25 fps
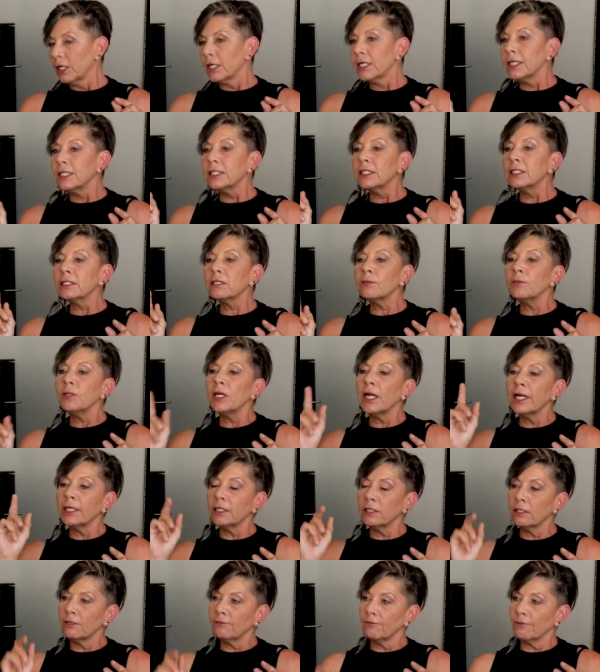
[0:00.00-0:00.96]

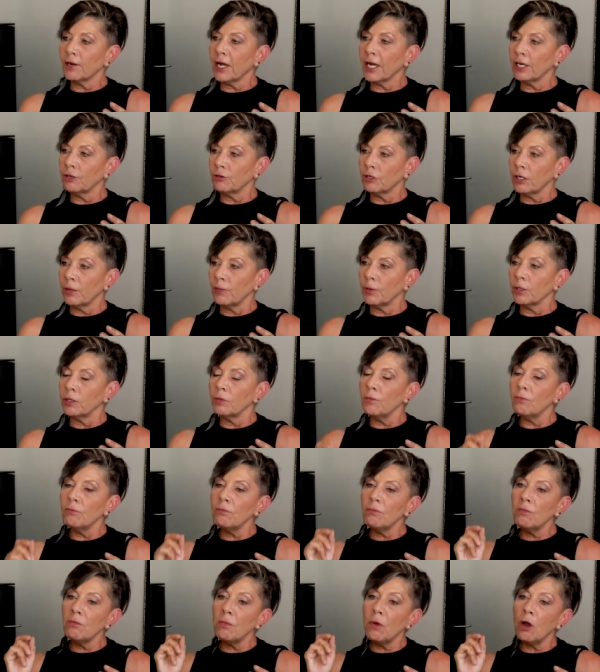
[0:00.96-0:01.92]
stimulated the flytrap, and the
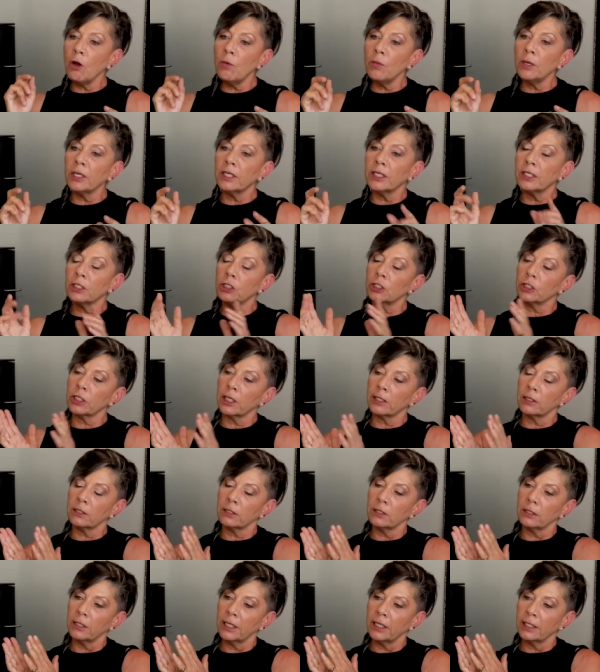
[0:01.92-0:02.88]
moment it shut
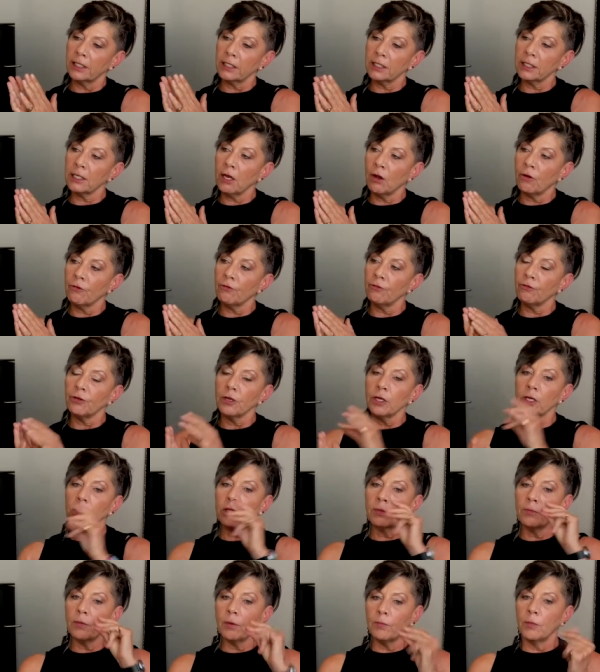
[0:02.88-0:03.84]
itself,
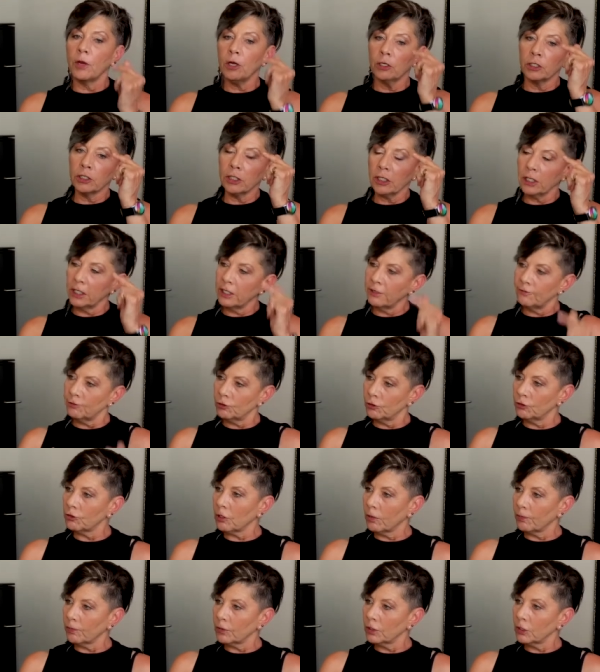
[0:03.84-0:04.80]
the mimosa leaves
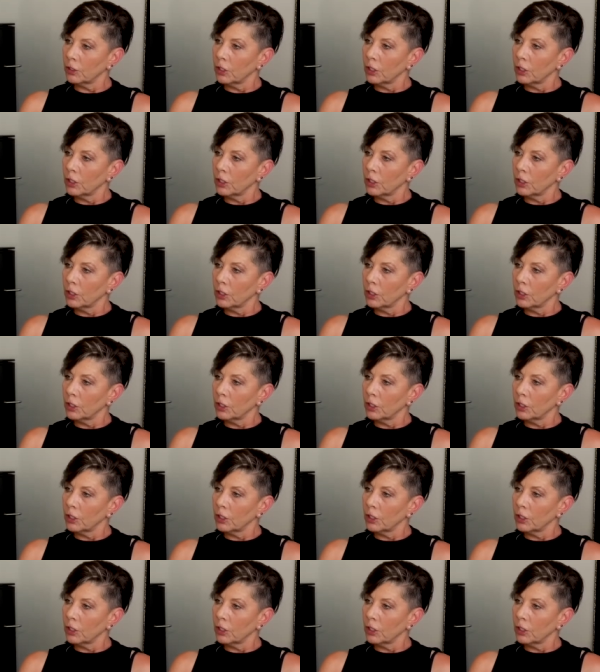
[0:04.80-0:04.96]
dropped.